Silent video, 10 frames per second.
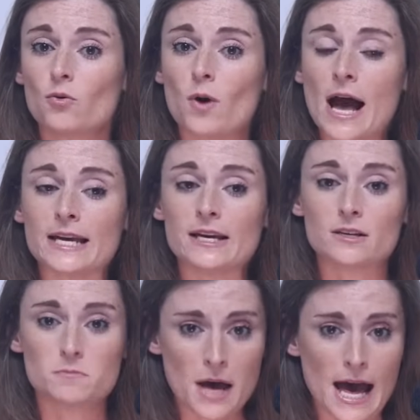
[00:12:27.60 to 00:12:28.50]
where he
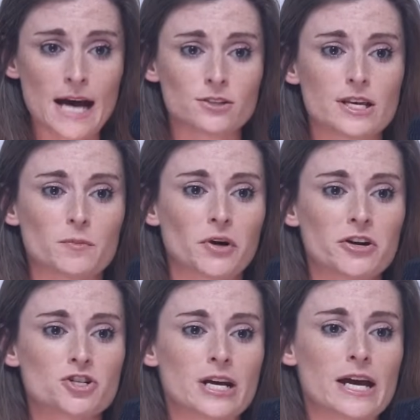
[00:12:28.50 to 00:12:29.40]
compared the
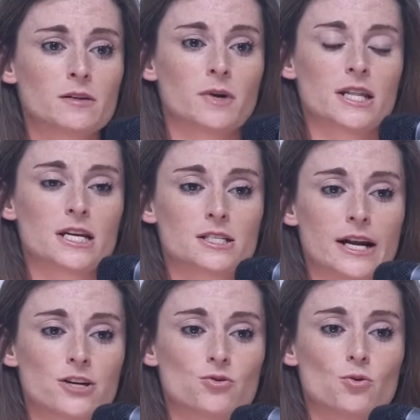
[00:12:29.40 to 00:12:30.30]
approach taken by the
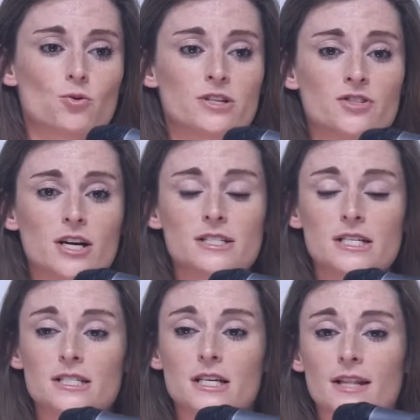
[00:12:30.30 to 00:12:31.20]
International Court of
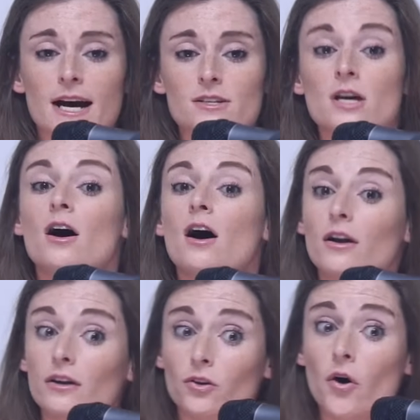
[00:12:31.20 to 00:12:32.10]
Justice in that
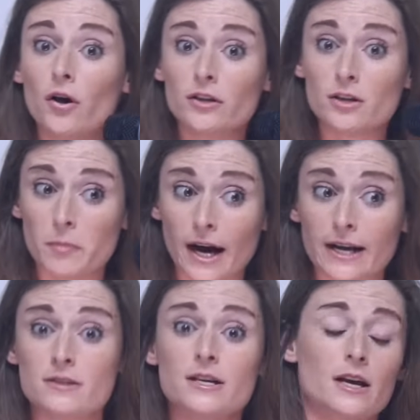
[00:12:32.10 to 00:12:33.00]

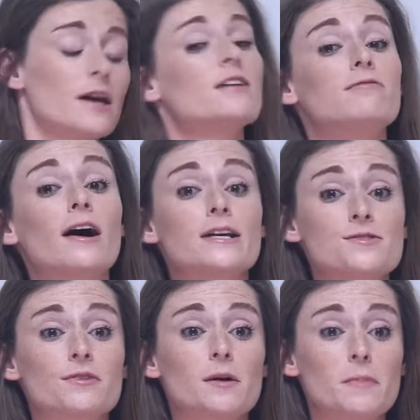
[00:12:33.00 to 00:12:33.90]
non-binding
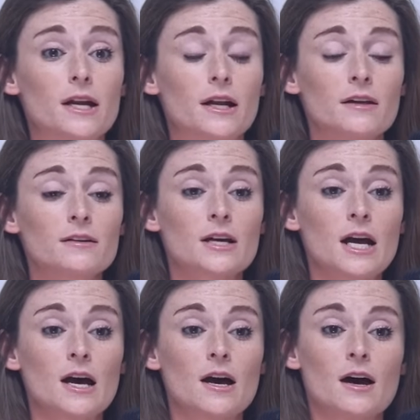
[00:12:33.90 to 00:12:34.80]
advisory opinion
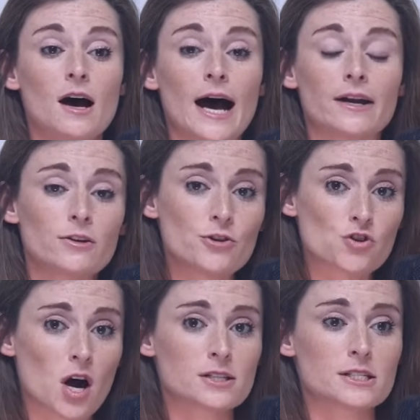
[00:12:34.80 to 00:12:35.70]
and
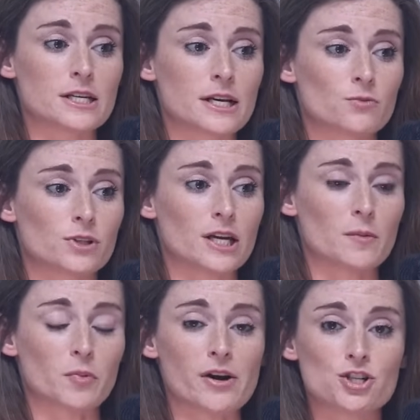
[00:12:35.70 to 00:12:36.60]
contrasted it with the
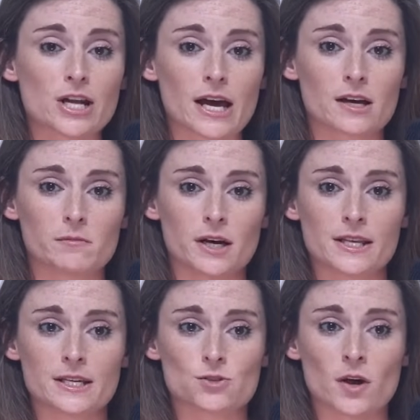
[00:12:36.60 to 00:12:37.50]
approach taken by
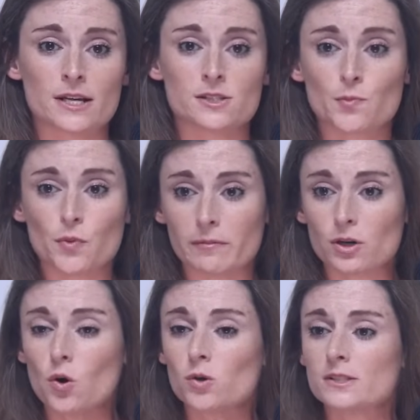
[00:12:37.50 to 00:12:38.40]
the Israeli Supreme
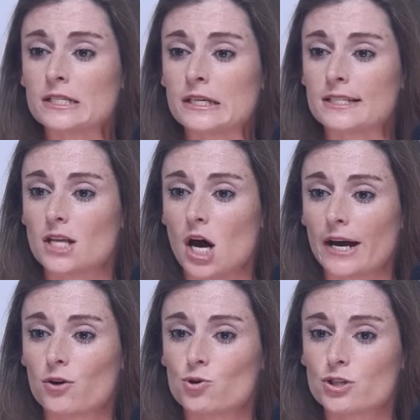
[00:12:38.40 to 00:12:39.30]
Court, sitting as the
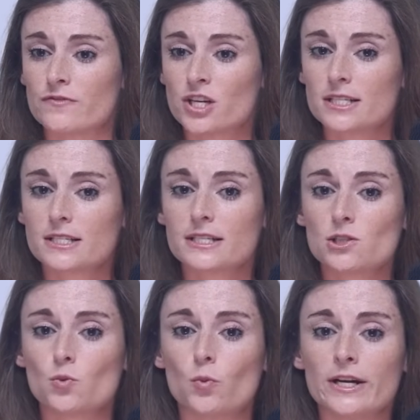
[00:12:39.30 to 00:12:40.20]
High Court of
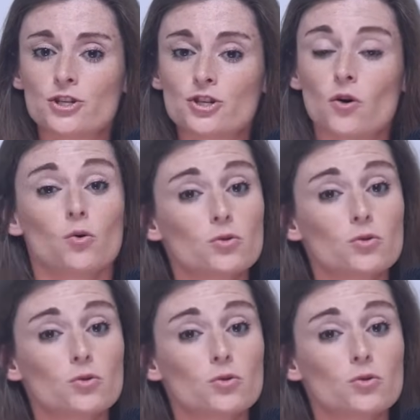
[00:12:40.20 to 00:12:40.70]
Justice, which